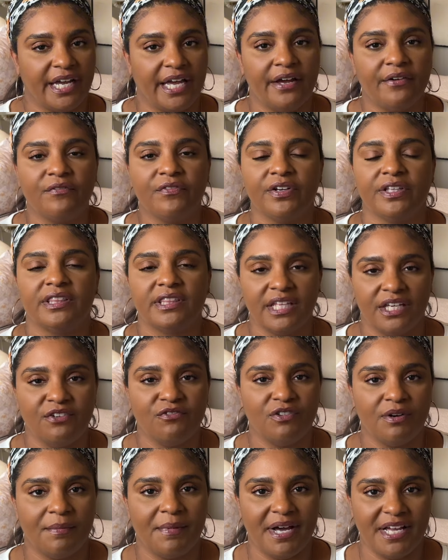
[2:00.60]
Everything
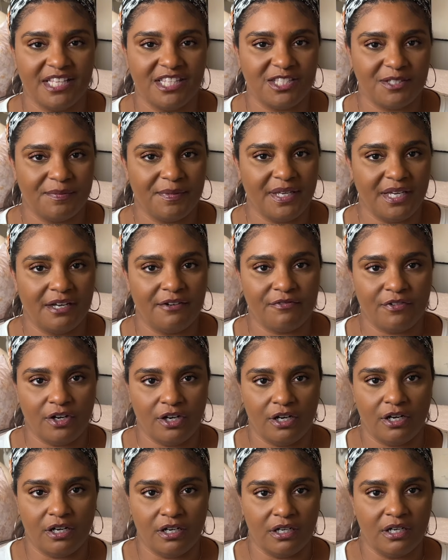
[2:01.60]
reminds me of
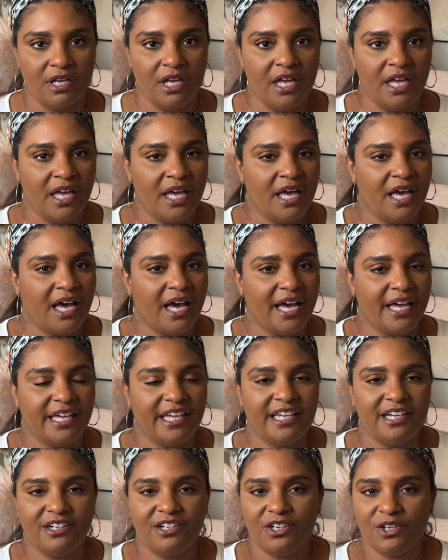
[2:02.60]
her. I
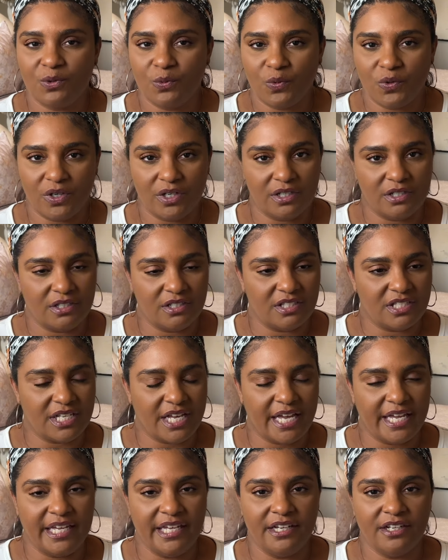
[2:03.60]
hear her words.
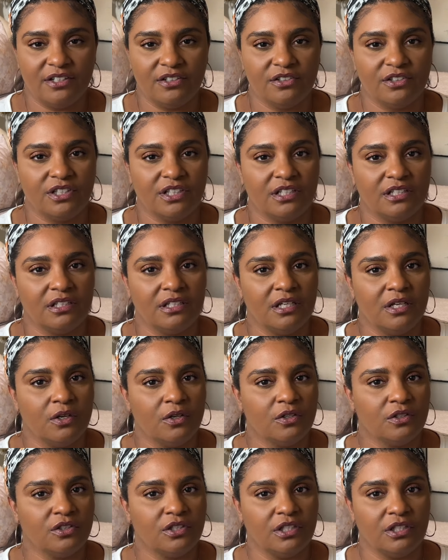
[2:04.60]
I hear
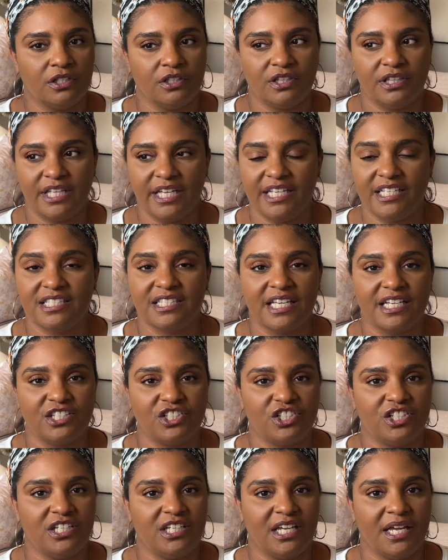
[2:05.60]
the things that
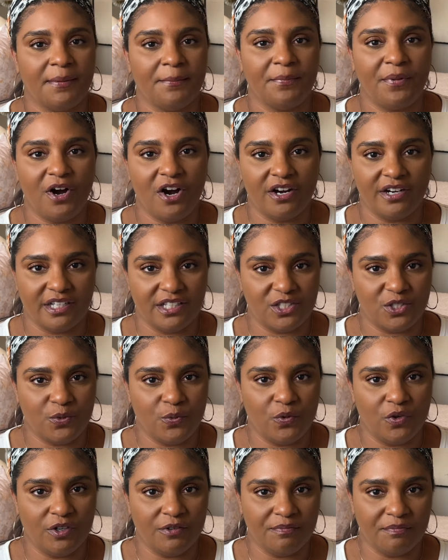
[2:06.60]
she imparted
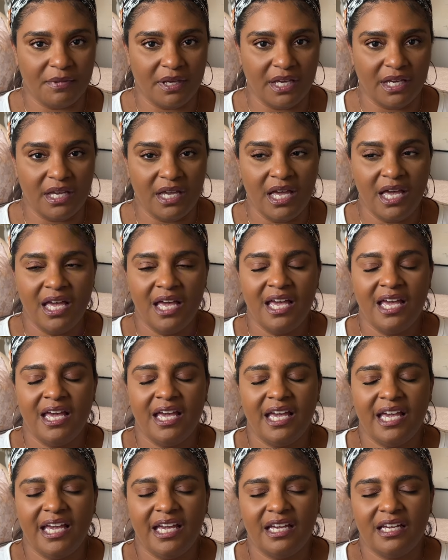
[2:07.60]
toward me.
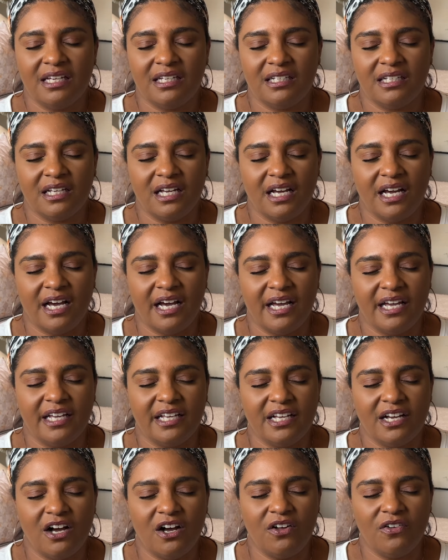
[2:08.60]
And
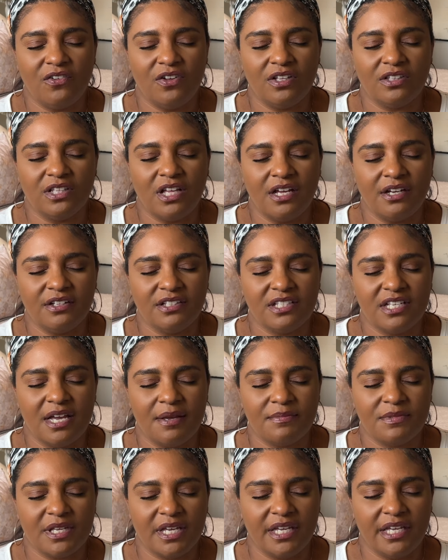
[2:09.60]
a lot of
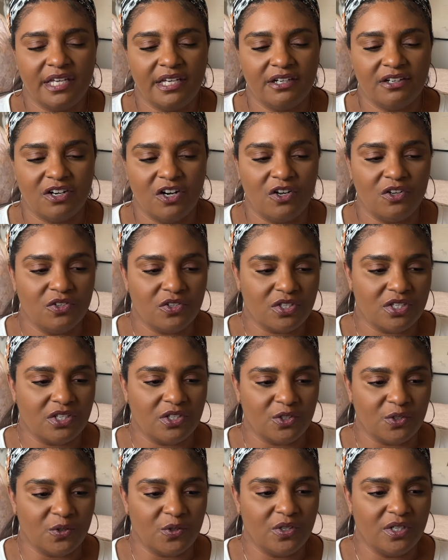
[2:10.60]
times I hear
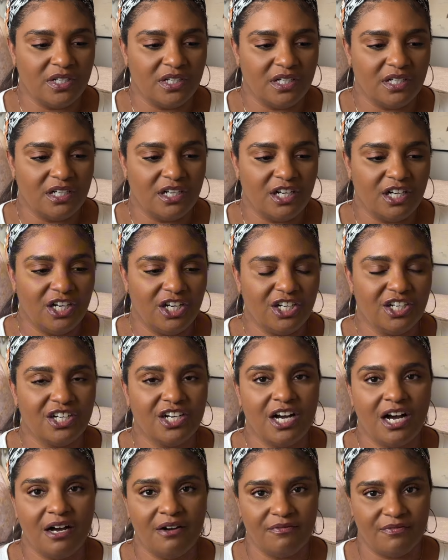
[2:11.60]
also her
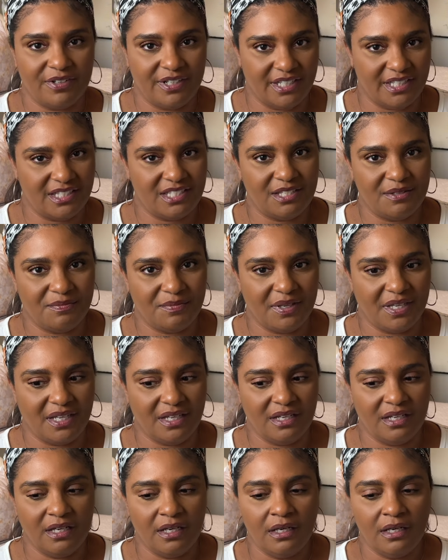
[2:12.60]
confidence in me.